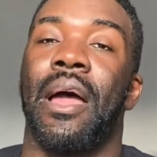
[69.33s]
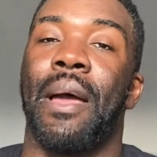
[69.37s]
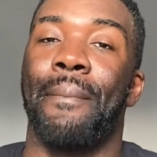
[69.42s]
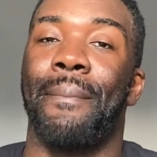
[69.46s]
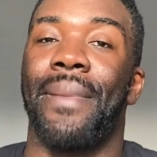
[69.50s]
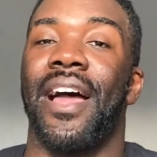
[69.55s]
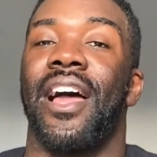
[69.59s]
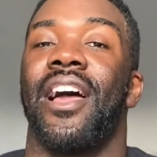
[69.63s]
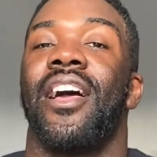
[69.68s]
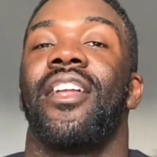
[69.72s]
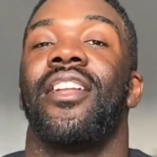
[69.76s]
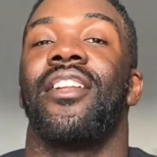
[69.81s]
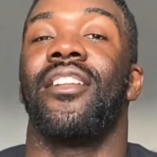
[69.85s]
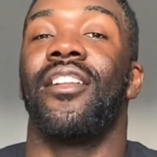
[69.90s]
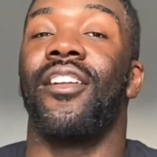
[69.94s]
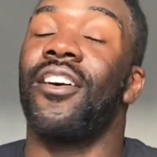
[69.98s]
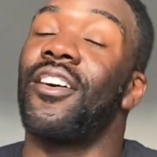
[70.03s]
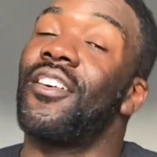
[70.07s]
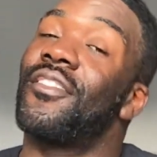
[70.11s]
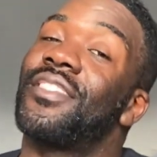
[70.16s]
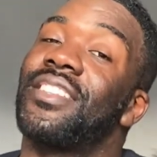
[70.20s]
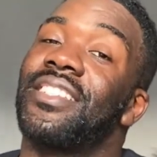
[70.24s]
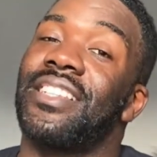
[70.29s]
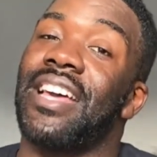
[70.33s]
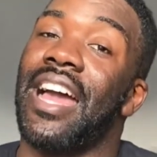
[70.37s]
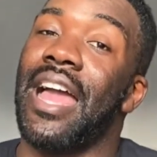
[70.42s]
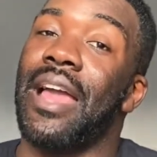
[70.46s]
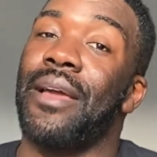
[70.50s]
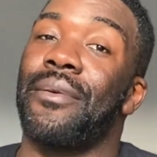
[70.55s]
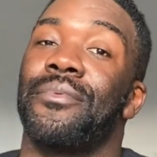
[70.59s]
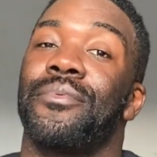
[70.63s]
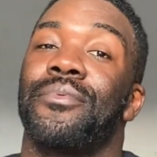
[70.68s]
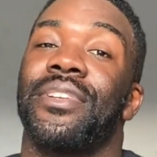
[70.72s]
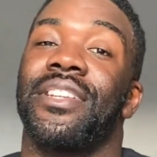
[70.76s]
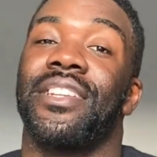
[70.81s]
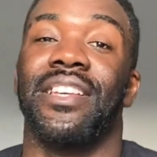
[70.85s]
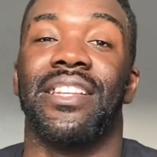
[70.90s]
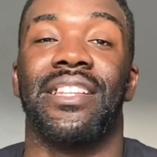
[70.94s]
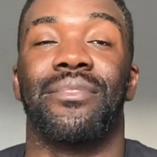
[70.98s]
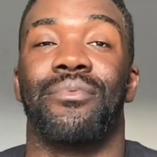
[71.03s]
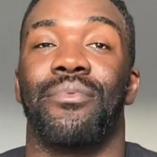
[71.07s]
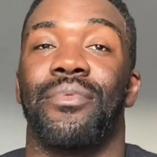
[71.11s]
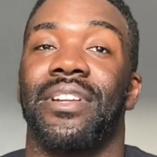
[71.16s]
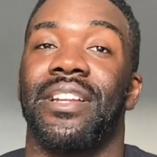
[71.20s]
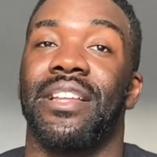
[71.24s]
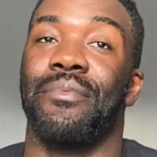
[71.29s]
But a lot of the time we
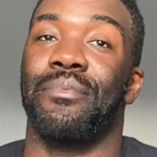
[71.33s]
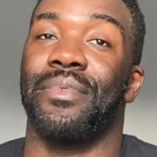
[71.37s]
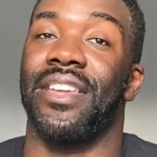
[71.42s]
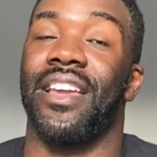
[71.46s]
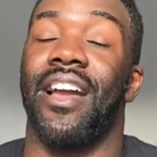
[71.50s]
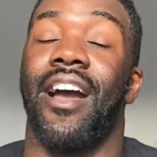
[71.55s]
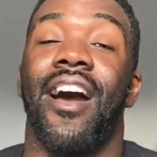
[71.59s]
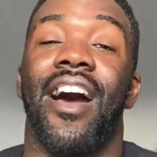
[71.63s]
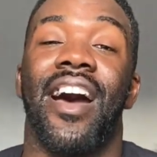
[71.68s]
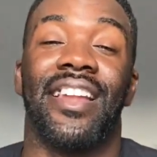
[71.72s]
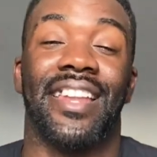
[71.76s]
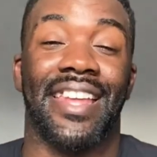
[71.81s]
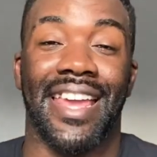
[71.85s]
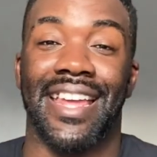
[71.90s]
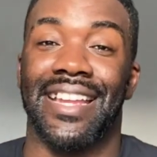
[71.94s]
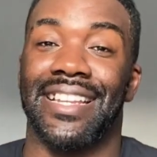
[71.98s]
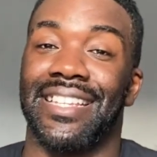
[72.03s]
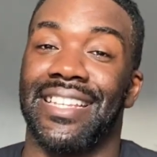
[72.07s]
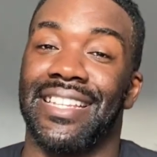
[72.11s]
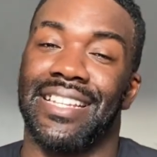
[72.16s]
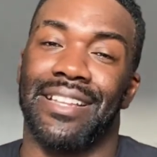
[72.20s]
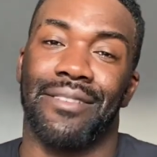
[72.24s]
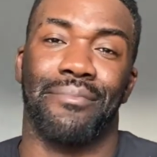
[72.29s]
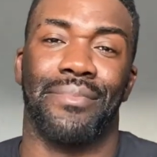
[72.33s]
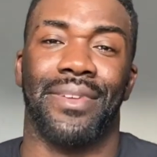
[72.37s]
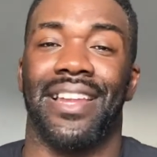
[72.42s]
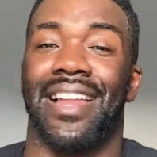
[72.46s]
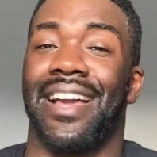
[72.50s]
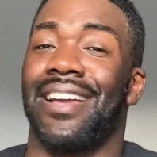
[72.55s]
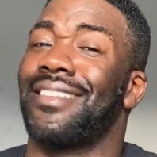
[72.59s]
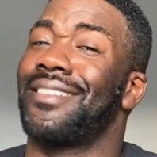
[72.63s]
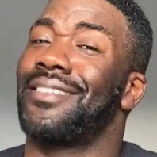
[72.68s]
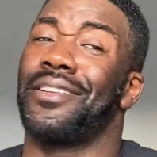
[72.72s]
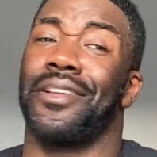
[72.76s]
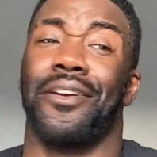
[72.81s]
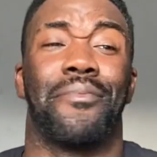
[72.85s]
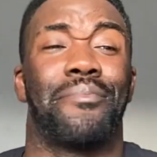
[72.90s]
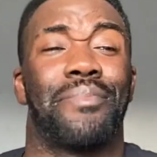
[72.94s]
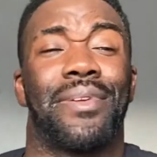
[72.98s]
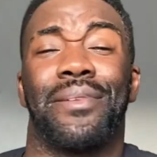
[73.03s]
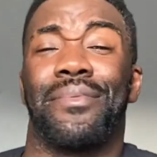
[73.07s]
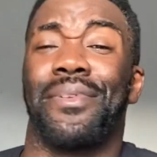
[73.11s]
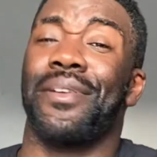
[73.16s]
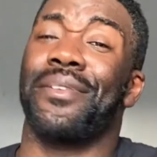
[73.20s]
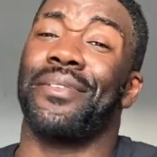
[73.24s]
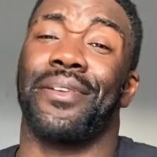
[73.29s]
just want to be hard-headed and be like, you know,
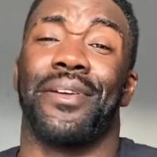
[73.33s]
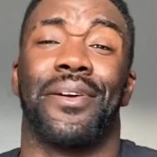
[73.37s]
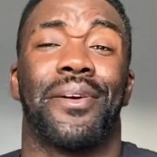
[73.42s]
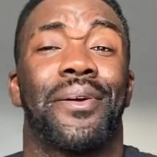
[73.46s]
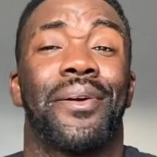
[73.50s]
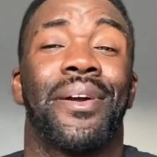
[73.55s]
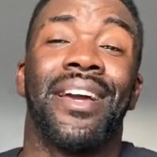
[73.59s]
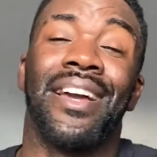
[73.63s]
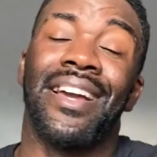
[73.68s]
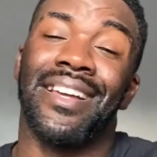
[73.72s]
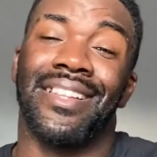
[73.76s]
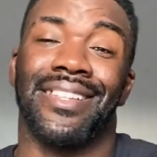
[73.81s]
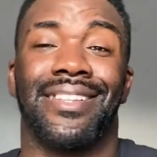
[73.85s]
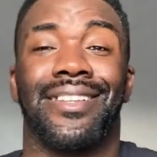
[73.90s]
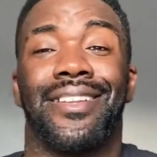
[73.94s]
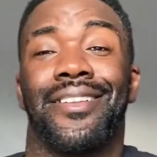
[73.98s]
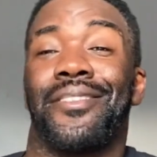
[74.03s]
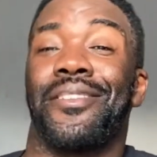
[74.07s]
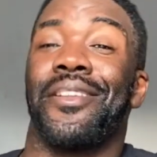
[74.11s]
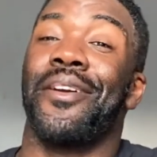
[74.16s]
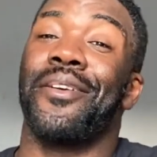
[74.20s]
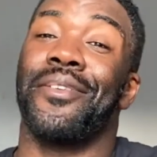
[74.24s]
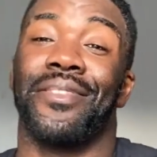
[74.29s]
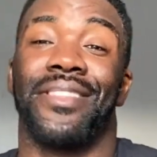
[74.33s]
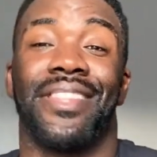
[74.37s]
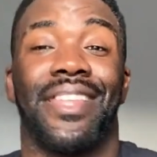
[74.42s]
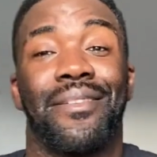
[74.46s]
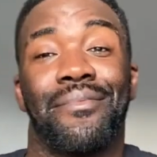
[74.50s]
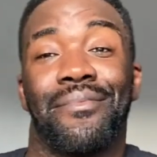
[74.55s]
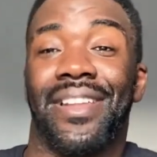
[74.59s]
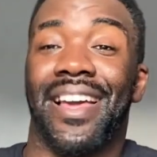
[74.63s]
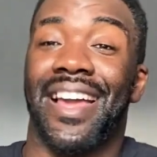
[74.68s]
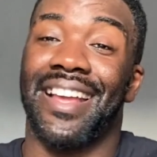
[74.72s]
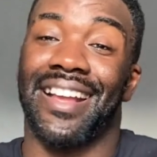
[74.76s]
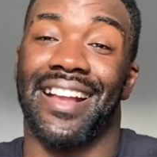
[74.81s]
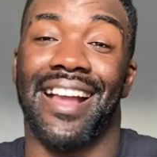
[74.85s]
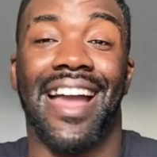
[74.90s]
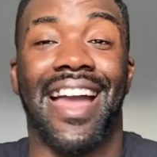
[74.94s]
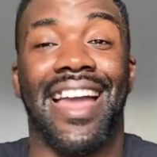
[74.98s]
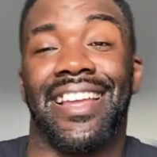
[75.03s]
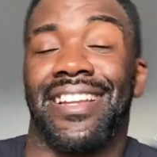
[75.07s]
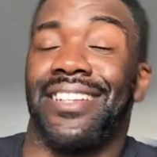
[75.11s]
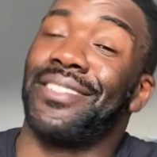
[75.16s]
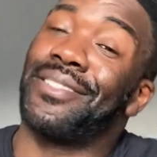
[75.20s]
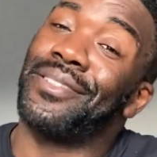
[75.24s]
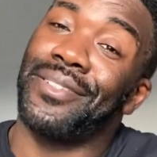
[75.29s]
people don't know, they don't know them like
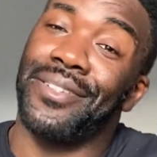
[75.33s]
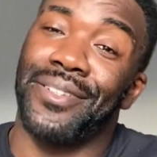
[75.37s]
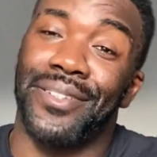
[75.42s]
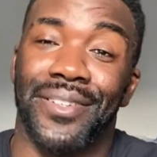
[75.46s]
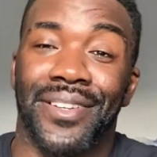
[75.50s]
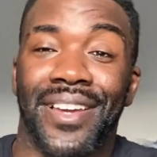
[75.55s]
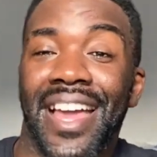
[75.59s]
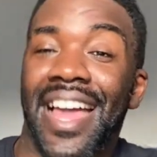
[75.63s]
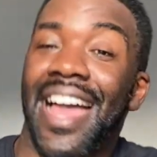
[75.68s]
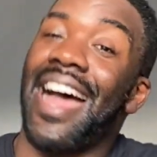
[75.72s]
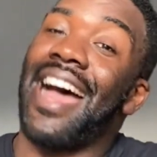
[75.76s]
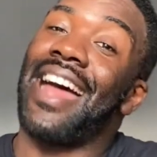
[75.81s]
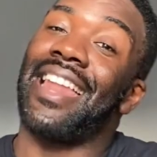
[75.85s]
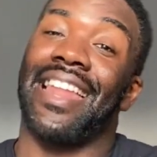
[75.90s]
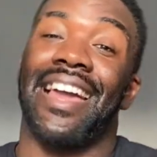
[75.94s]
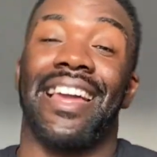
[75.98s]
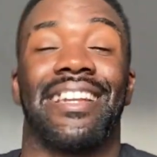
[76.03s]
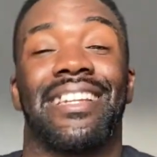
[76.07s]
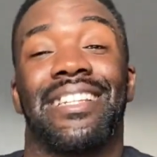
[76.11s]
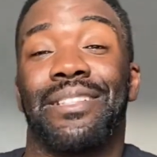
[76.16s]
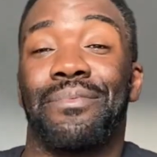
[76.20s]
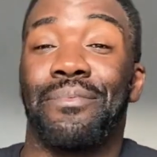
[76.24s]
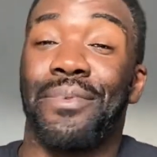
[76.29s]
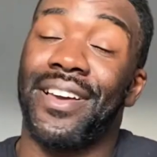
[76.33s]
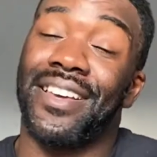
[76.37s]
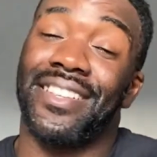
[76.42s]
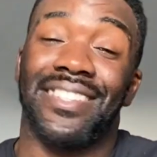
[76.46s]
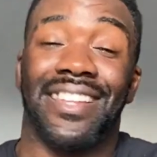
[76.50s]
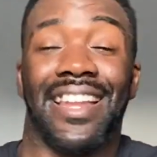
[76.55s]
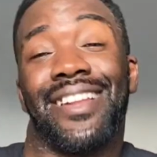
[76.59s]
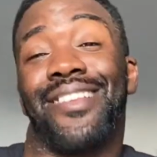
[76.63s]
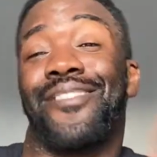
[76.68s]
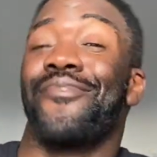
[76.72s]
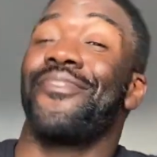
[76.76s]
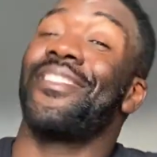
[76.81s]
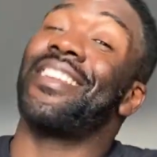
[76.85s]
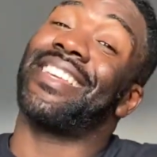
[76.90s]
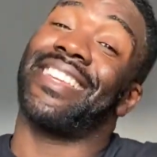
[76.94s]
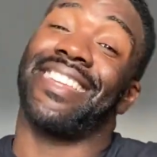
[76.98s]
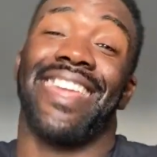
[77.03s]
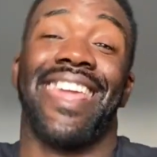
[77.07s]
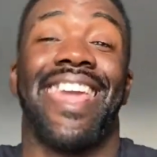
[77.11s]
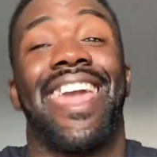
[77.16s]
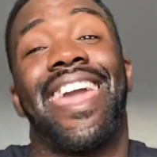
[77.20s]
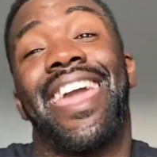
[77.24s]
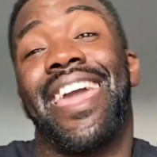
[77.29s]
I do. I like this person, I don't really
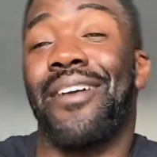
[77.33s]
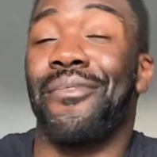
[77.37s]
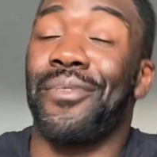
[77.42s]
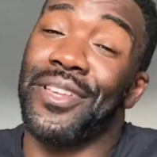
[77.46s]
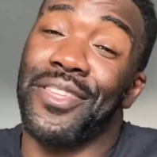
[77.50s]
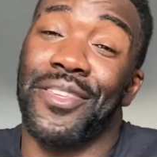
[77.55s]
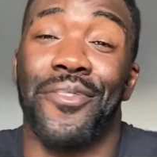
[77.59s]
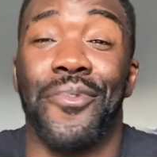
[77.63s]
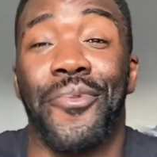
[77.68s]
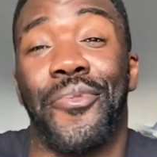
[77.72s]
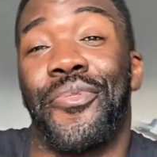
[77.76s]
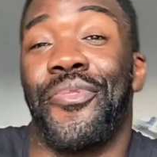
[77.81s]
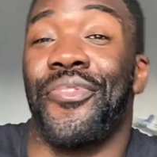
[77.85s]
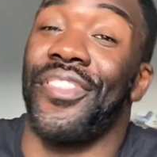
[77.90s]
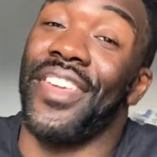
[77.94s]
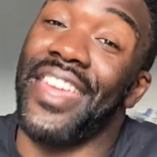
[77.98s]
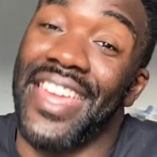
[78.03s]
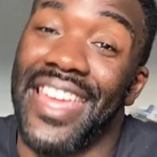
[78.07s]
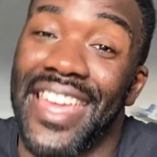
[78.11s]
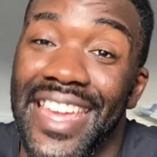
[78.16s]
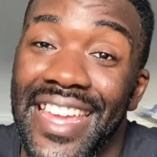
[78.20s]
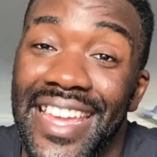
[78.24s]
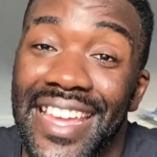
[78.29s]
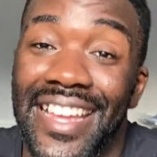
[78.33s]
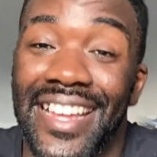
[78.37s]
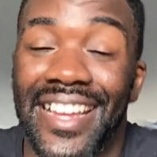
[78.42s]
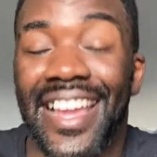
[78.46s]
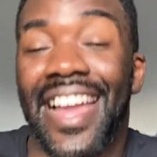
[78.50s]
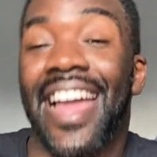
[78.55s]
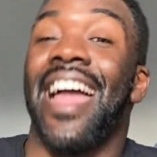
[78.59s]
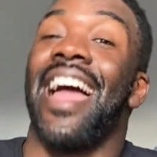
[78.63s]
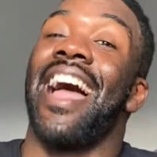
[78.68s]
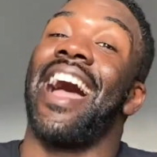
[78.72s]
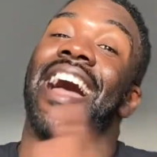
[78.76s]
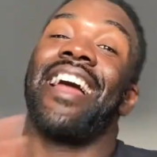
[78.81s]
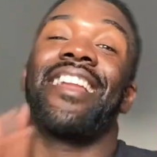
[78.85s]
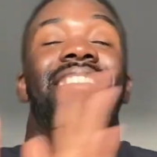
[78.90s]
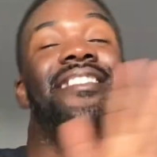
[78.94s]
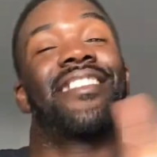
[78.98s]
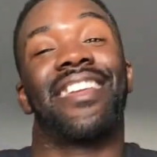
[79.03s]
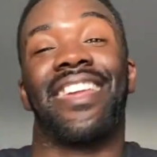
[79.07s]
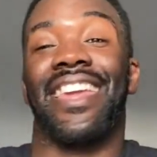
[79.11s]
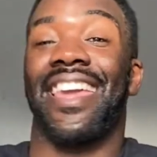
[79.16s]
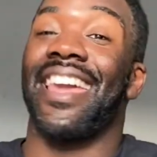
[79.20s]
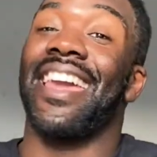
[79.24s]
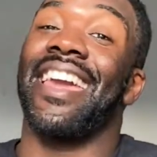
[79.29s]
care what you think, I
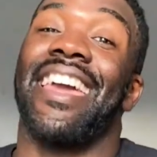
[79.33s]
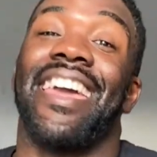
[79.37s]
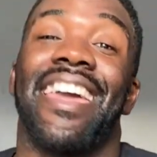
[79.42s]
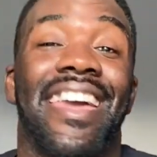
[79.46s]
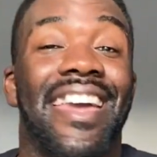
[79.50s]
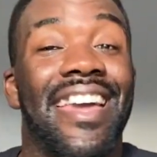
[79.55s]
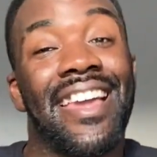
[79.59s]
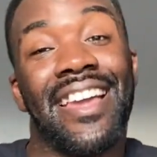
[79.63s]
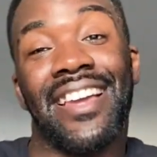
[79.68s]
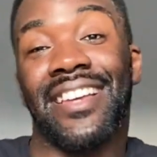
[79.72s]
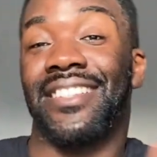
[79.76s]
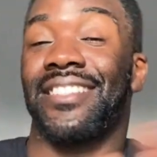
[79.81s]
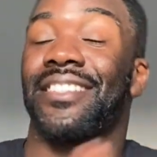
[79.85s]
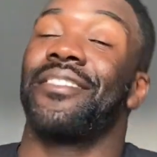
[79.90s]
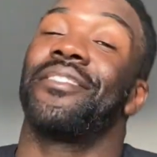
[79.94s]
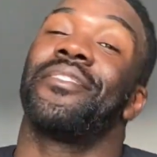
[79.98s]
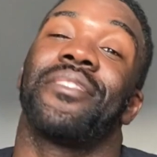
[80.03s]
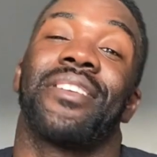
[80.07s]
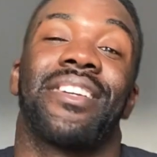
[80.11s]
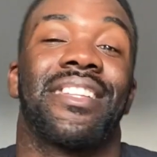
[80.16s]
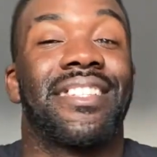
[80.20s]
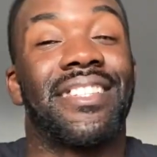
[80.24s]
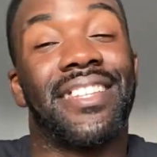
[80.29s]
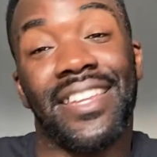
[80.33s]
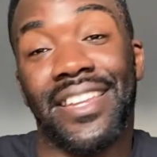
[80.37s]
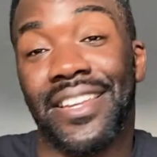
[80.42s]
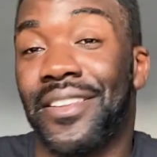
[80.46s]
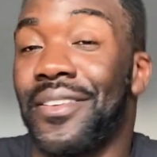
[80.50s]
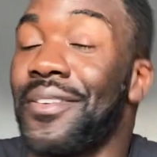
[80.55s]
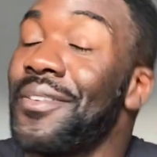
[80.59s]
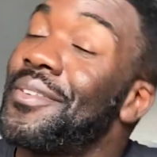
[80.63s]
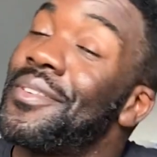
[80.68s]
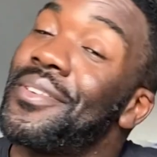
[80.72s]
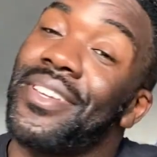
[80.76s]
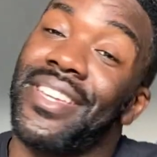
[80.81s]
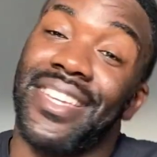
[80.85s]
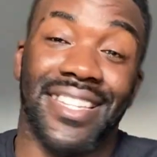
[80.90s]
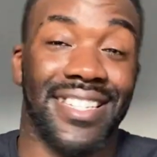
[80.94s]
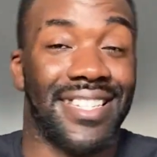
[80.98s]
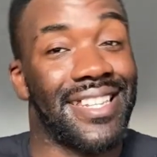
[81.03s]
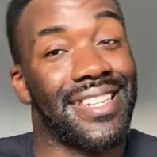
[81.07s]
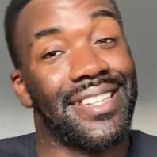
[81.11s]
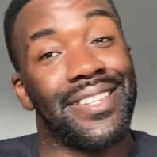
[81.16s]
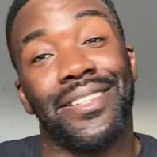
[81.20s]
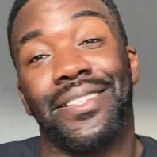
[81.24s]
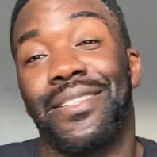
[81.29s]
don't care. So you continue
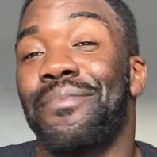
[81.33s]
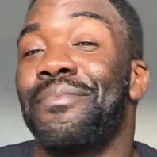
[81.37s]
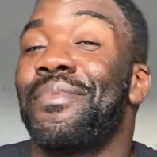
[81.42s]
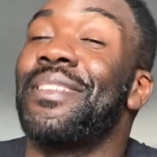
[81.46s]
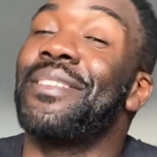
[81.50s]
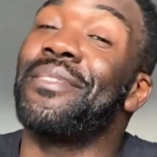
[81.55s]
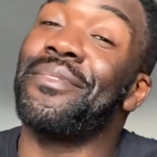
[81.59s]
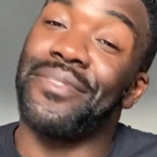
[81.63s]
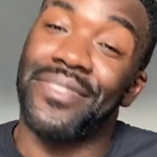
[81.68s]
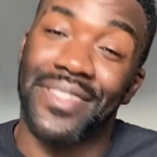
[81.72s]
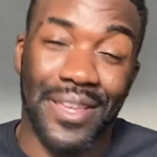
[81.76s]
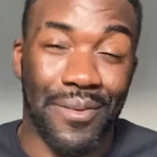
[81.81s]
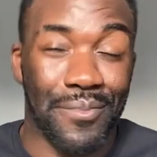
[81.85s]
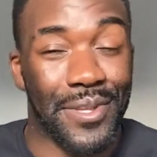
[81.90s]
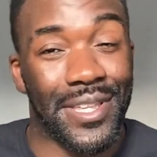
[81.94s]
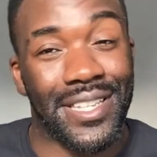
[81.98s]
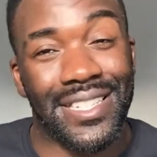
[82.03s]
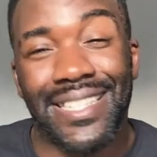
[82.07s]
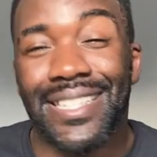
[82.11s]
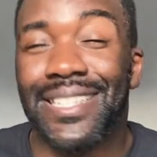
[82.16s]
to be with them,